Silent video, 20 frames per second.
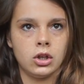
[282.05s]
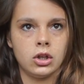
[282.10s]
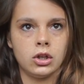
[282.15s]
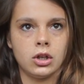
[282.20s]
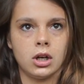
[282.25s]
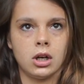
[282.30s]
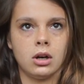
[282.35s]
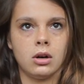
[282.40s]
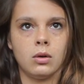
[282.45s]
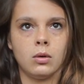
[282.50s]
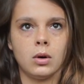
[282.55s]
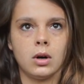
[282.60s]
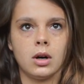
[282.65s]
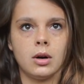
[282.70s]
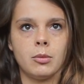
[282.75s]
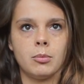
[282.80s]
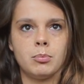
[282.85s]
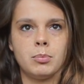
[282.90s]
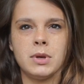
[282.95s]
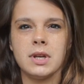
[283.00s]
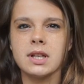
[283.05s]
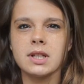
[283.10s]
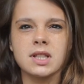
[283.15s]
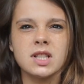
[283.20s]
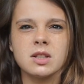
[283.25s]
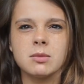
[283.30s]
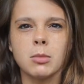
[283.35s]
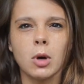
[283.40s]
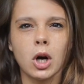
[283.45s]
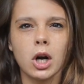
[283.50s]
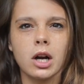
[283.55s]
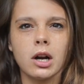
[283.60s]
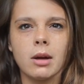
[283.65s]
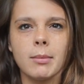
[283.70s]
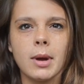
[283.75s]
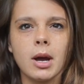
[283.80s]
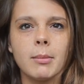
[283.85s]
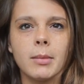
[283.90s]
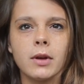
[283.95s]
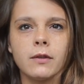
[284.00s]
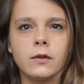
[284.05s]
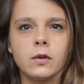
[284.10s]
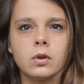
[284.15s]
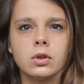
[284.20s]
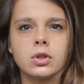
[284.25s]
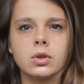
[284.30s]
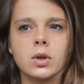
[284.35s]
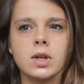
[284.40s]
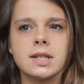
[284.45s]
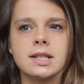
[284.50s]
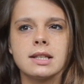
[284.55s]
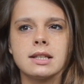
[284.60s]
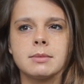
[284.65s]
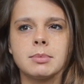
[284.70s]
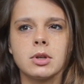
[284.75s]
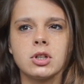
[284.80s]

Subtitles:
you know, being smart about my food choices,